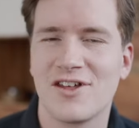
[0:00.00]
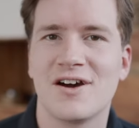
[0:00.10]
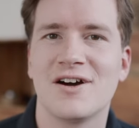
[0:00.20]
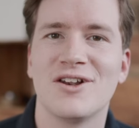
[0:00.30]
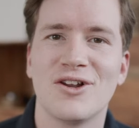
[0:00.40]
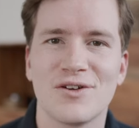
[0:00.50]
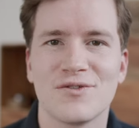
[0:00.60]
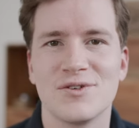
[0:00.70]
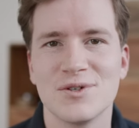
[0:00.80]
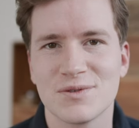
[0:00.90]
are a lot of
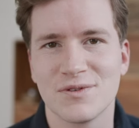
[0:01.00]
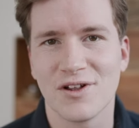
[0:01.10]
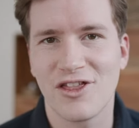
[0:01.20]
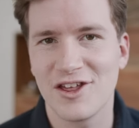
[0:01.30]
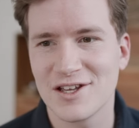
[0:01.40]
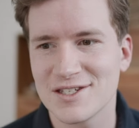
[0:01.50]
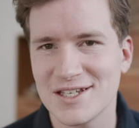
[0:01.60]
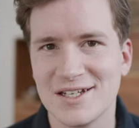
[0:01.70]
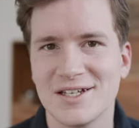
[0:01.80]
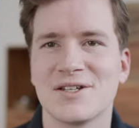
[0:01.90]
useful things
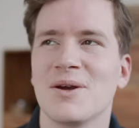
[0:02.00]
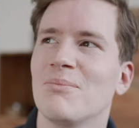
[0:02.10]
in it,